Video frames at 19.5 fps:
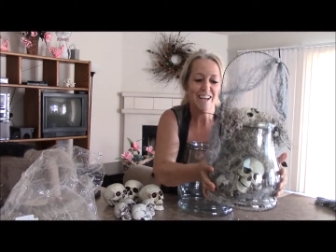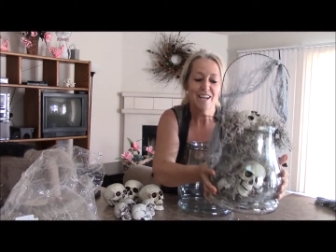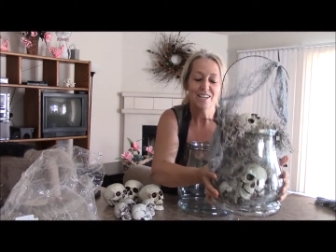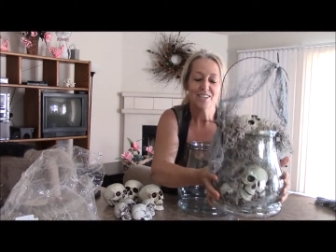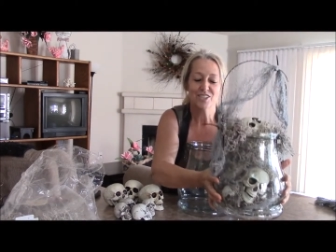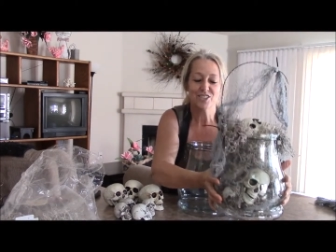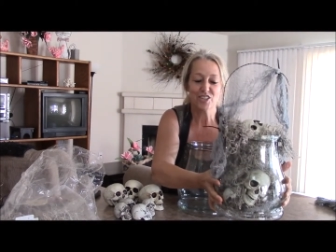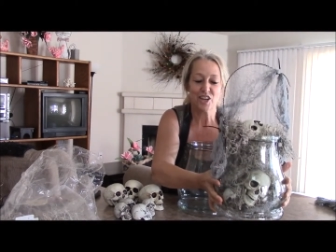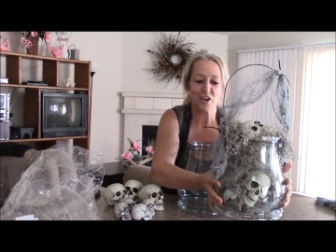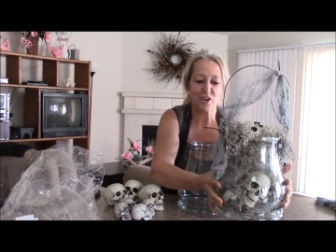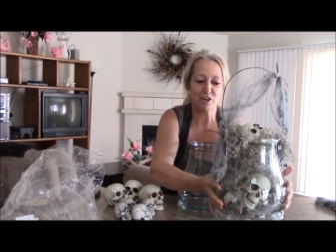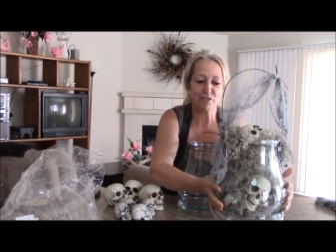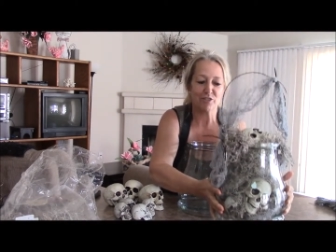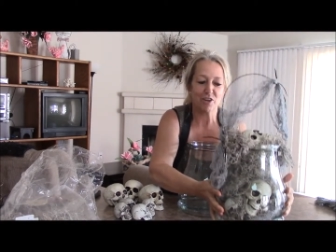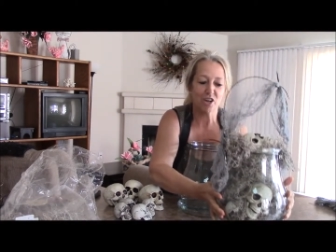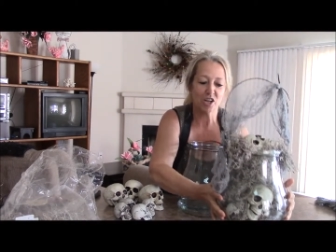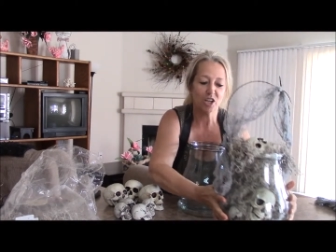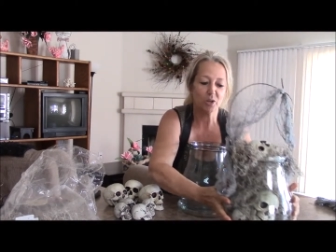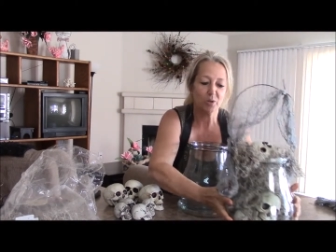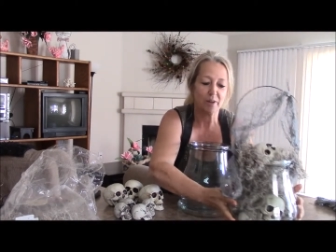Scary for
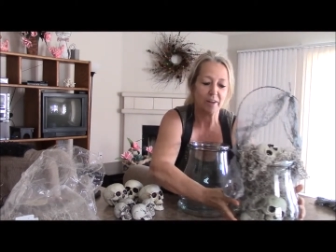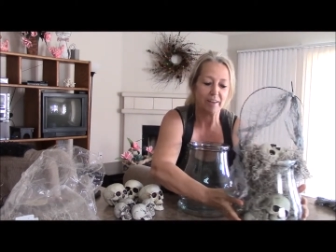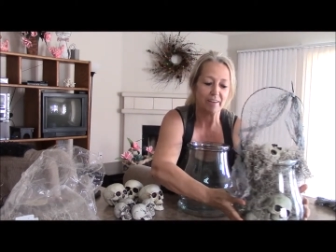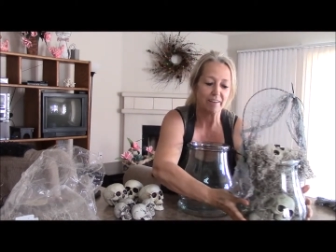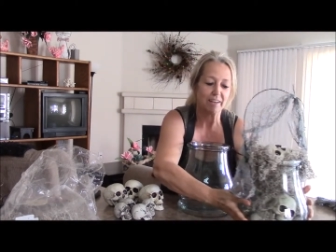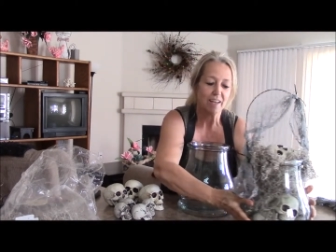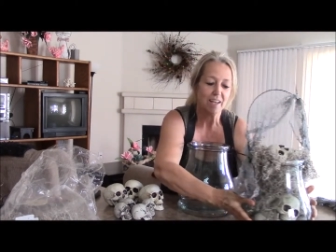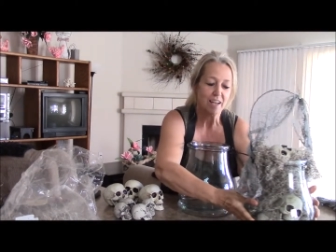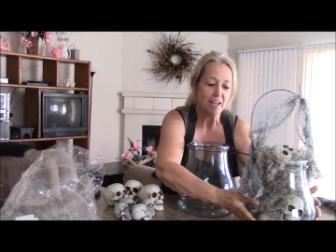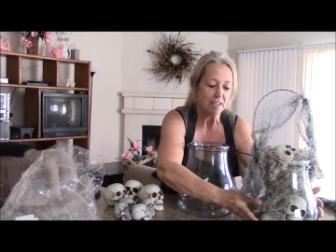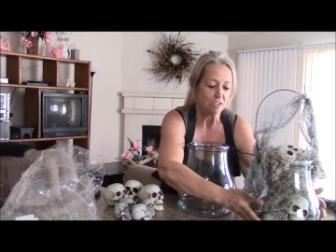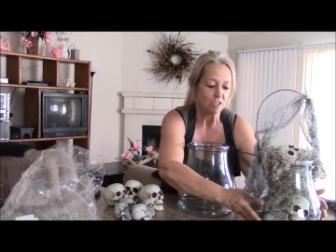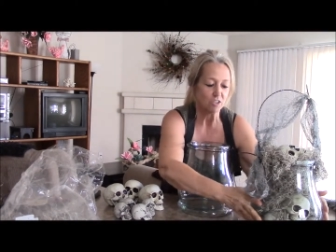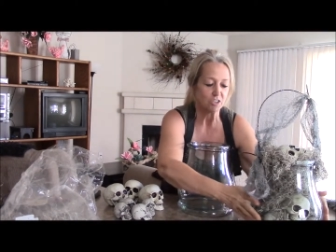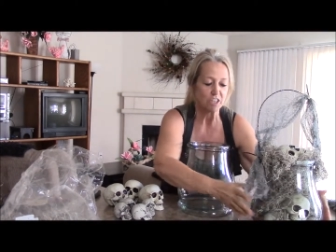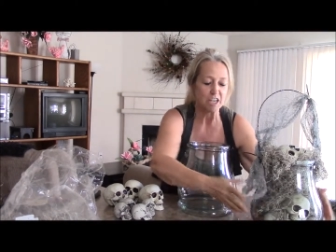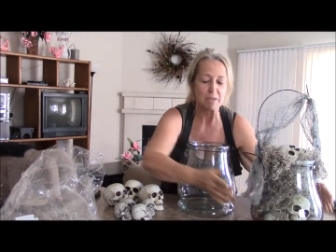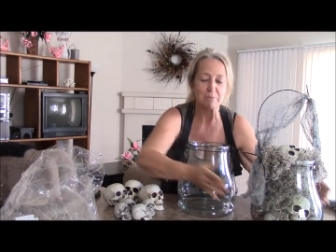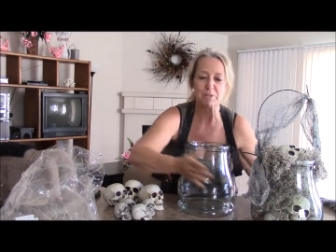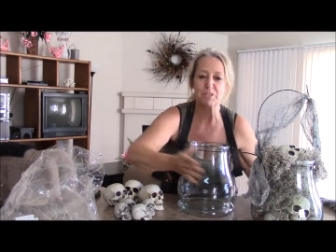Halloween. So she
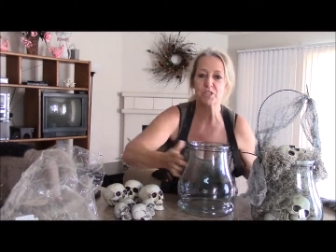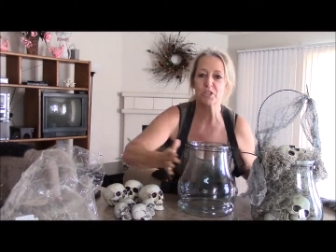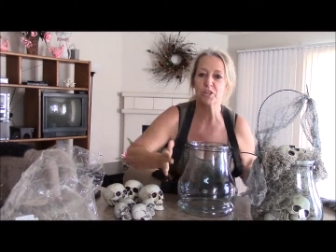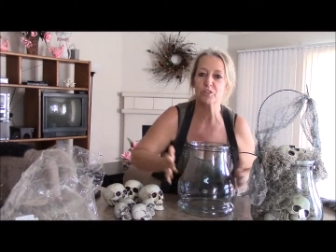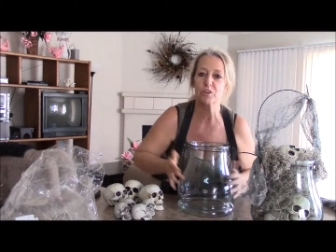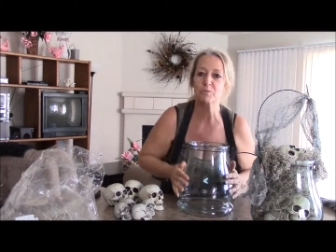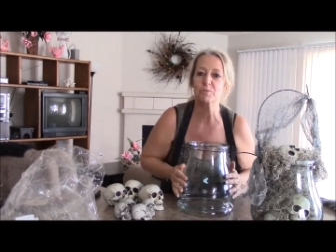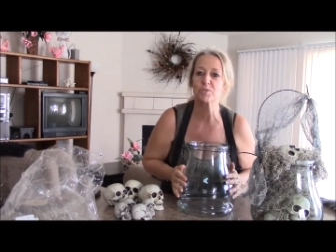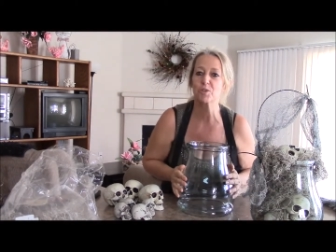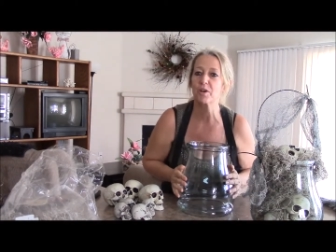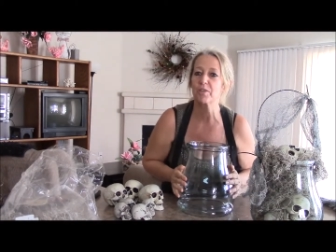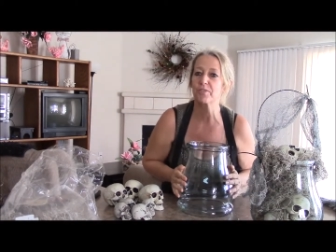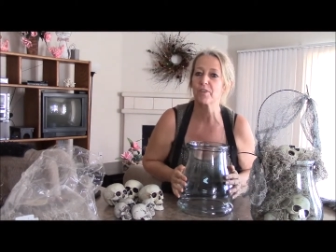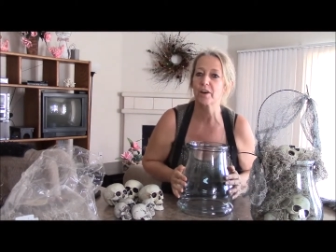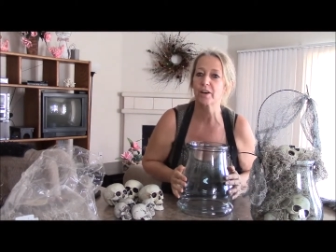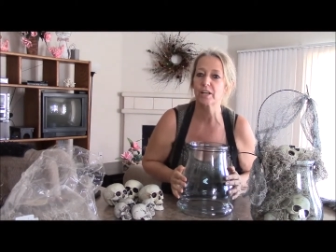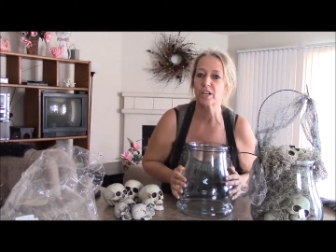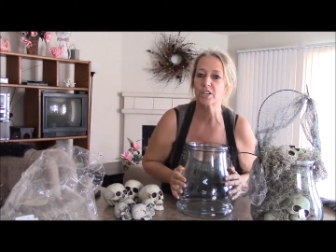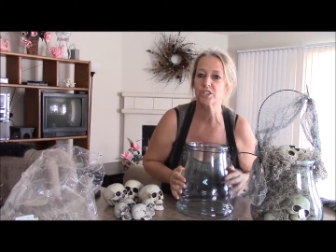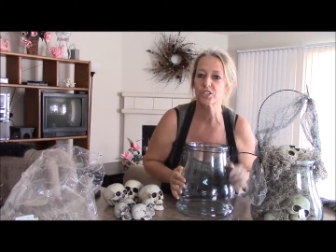gave me 2 of them, so I
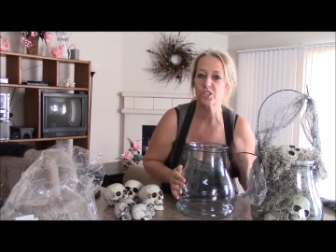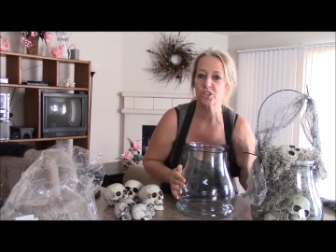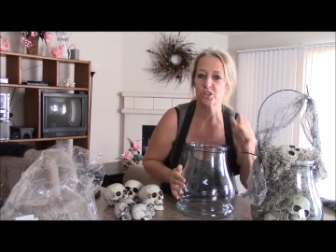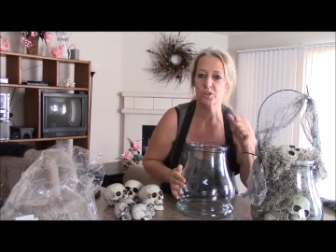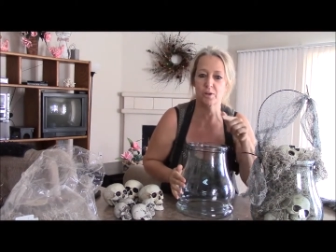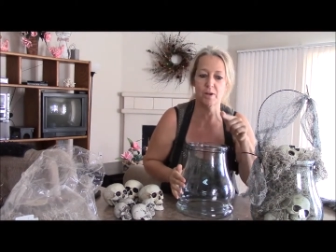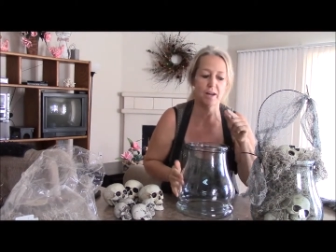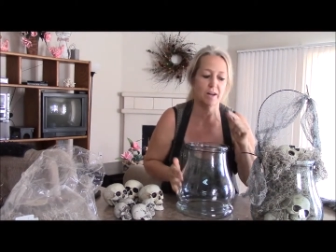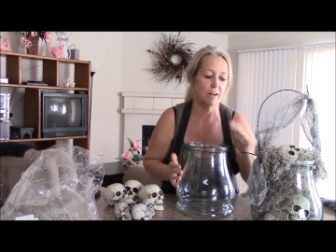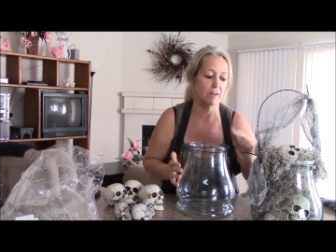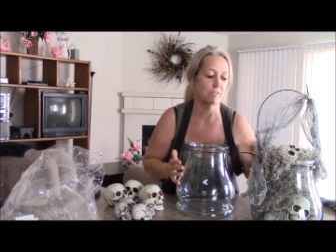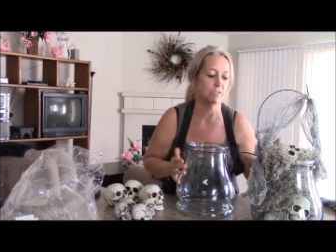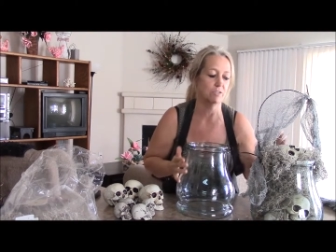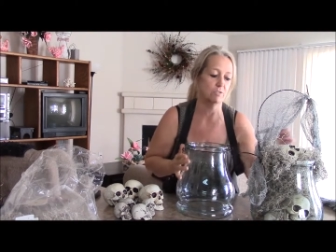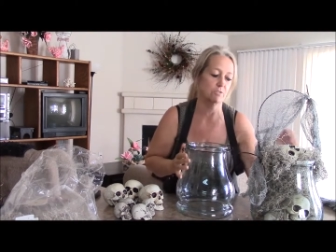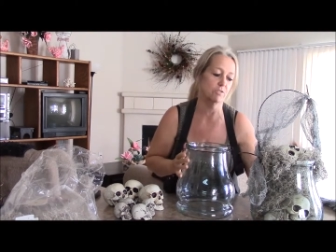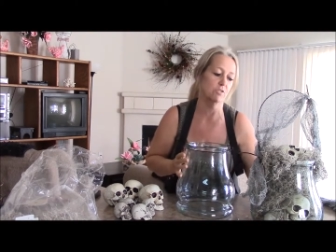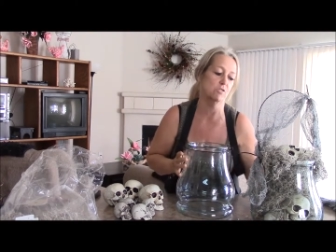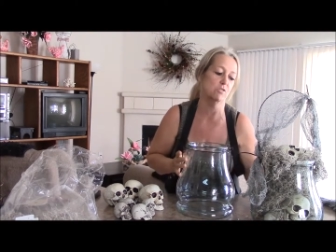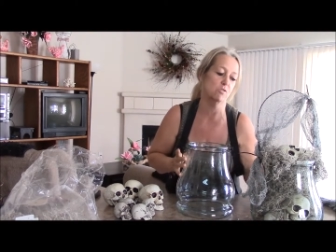thought I'd show you how
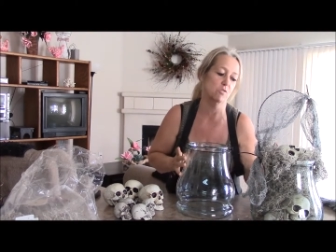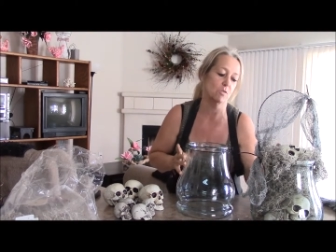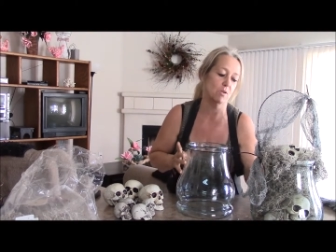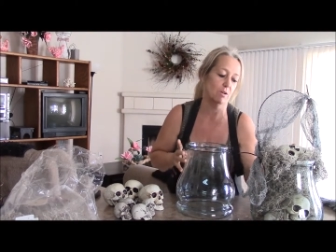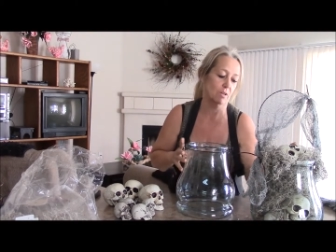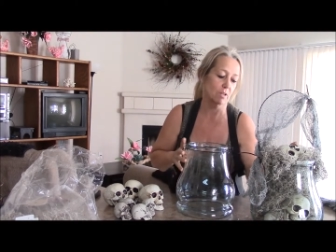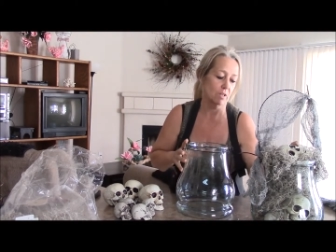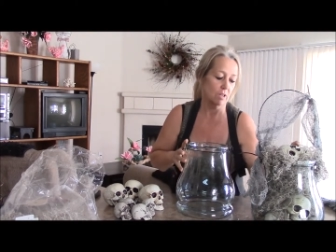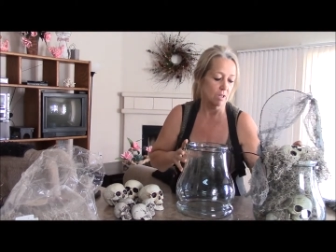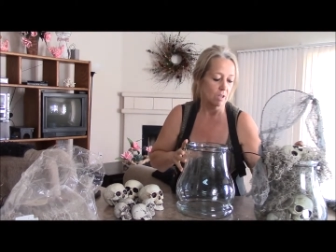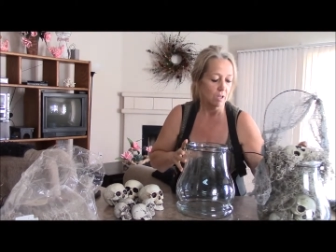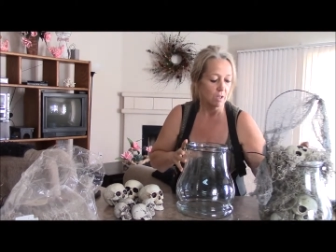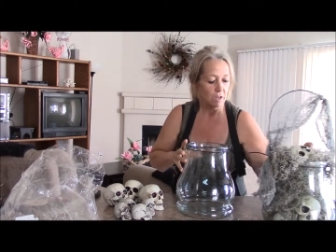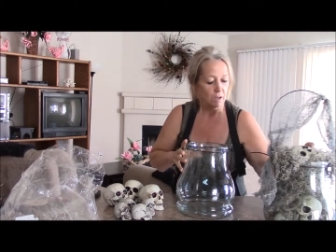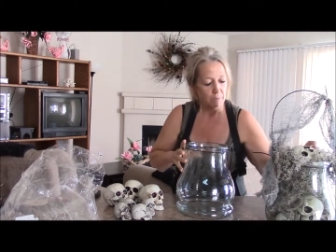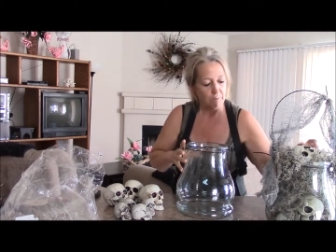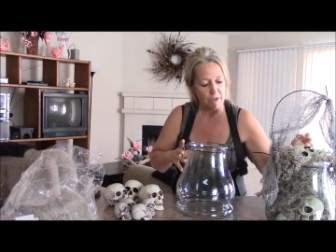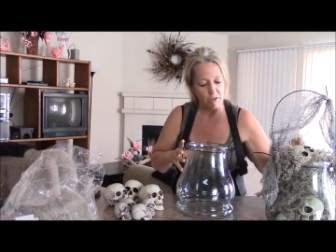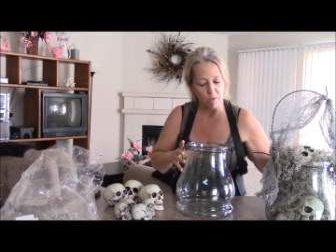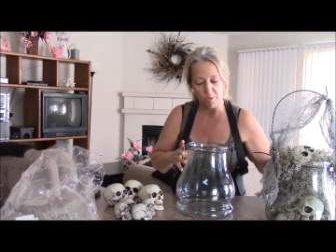to
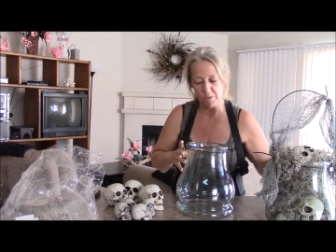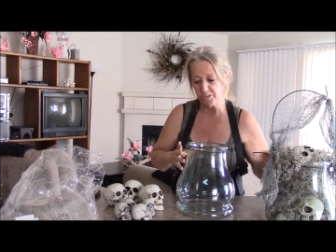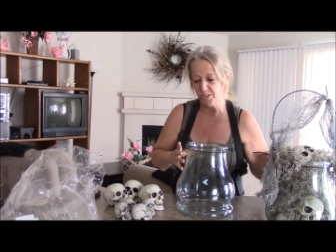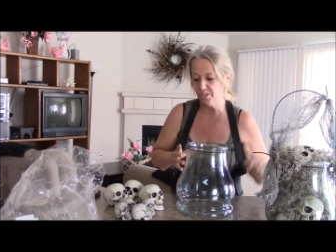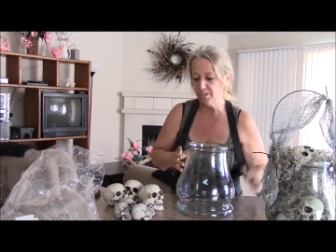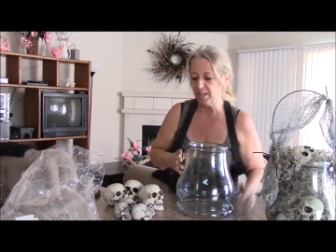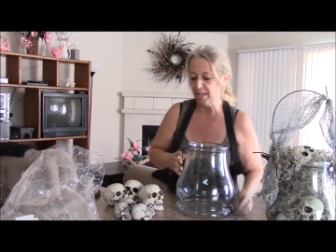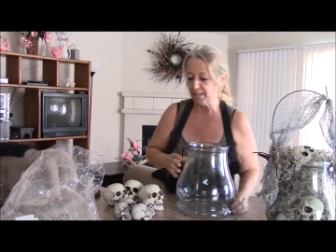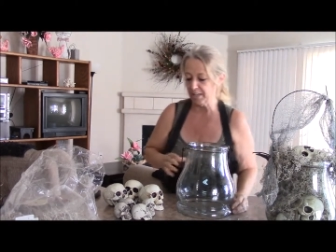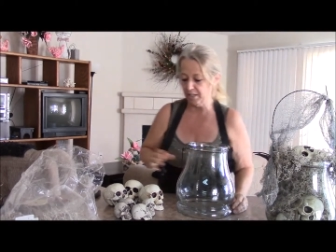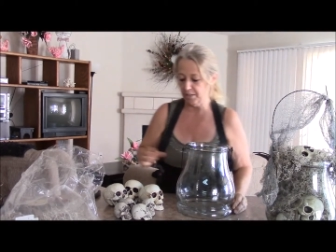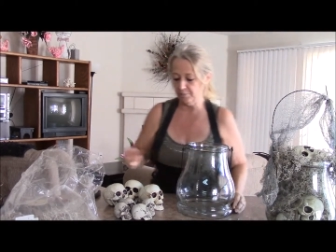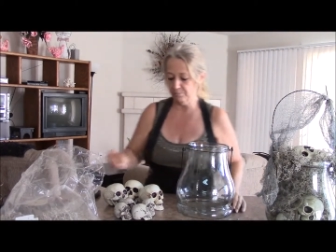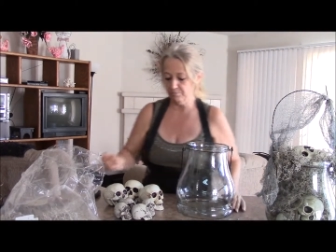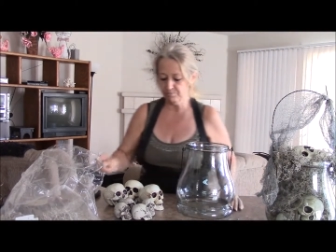make one just like it.